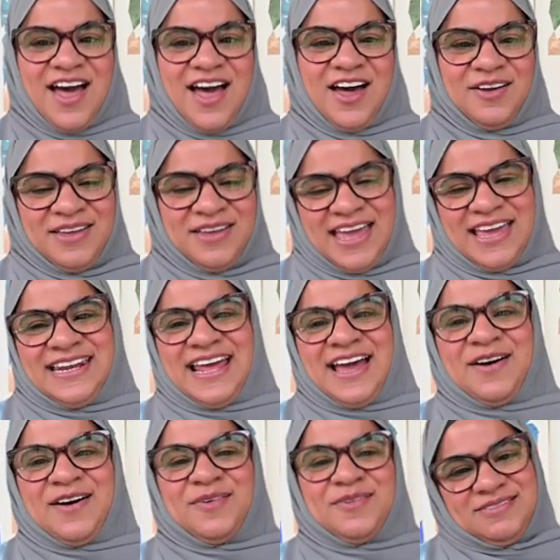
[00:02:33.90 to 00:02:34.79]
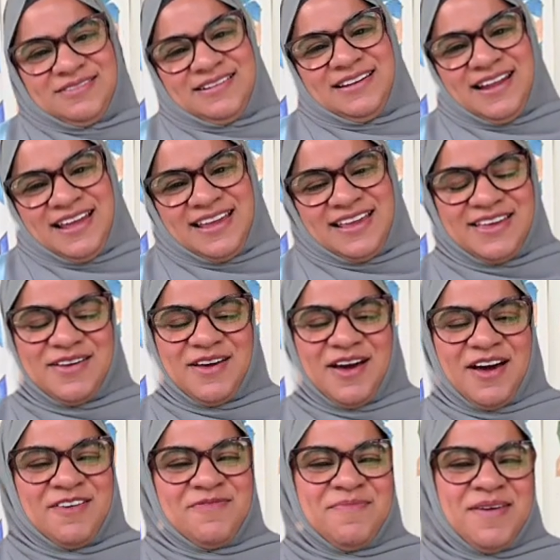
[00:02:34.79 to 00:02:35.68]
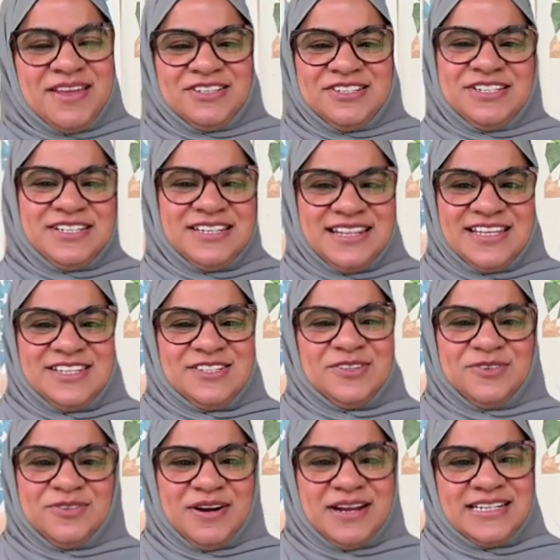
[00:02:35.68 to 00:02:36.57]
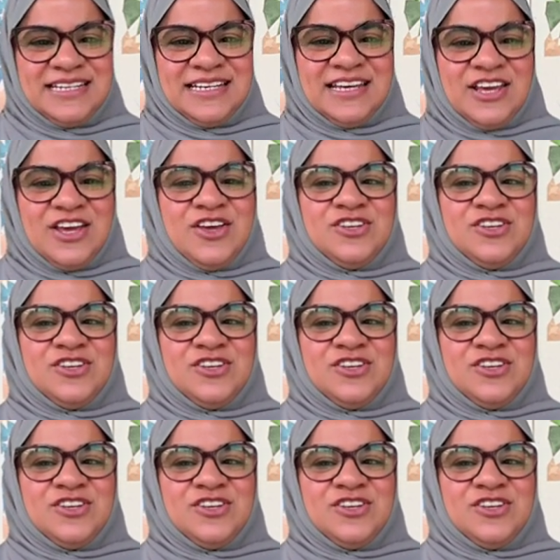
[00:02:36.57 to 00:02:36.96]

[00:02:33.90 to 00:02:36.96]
Okay, now, like I've mentioned this already.